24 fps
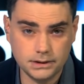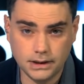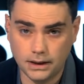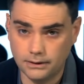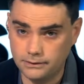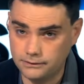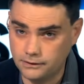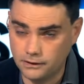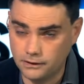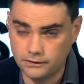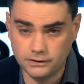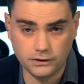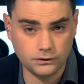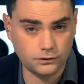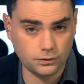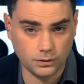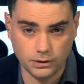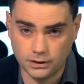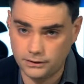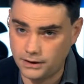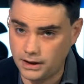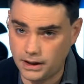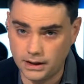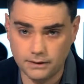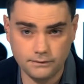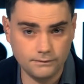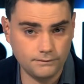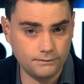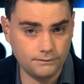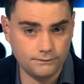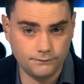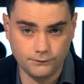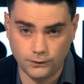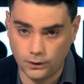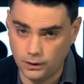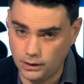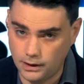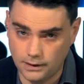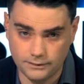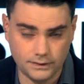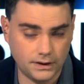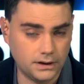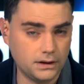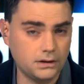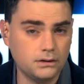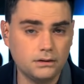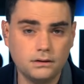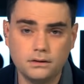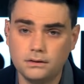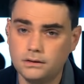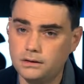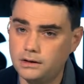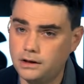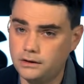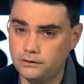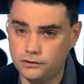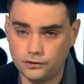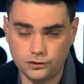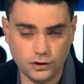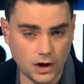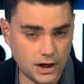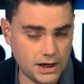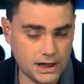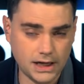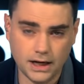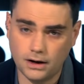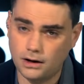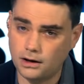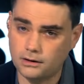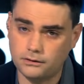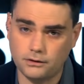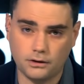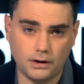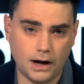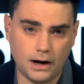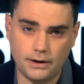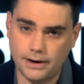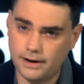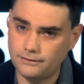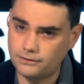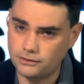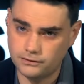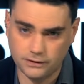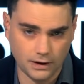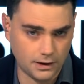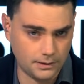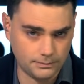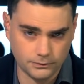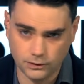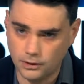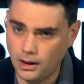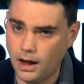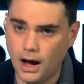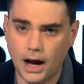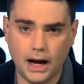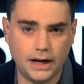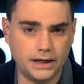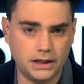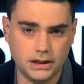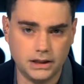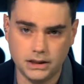Cohen does this sort of thing for a living. He's a shady character. I don't have to tell him to lie.